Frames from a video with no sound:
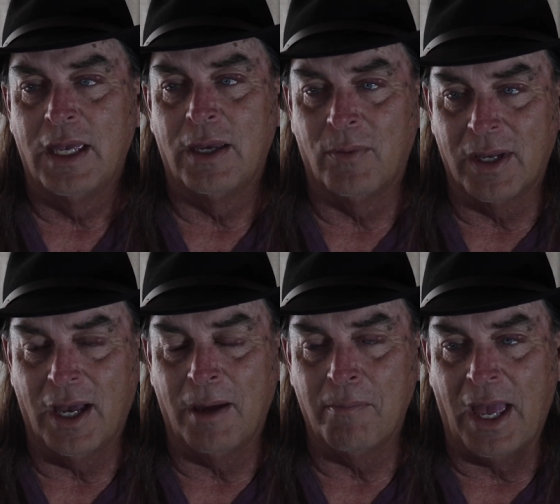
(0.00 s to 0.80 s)
And we
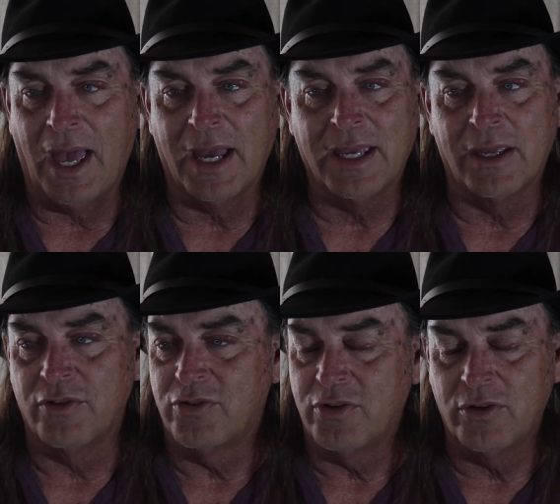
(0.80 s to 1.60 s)
got back, and
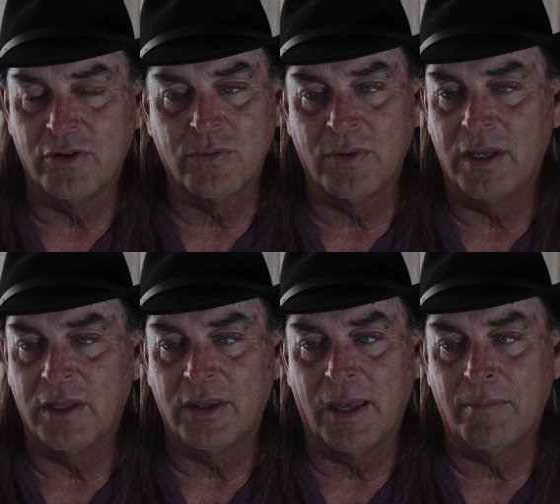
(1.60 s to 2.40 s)
as soon as we
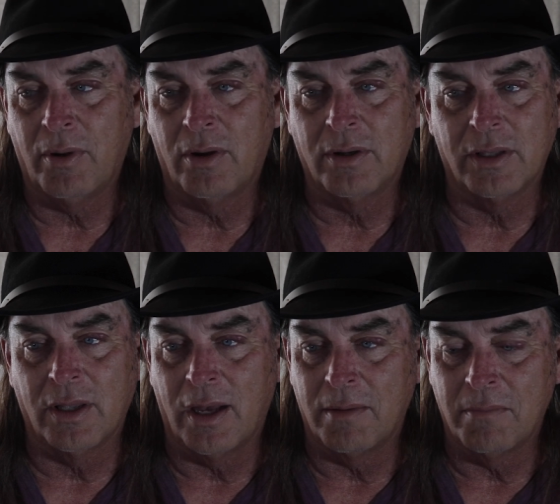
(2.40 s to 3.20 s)
hit that parking
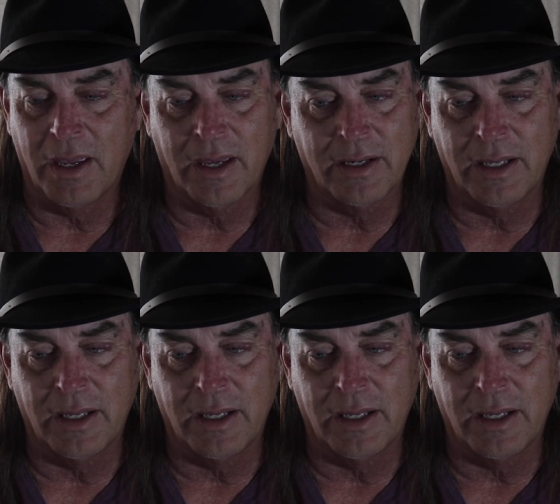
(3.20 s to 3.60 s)
lot, man,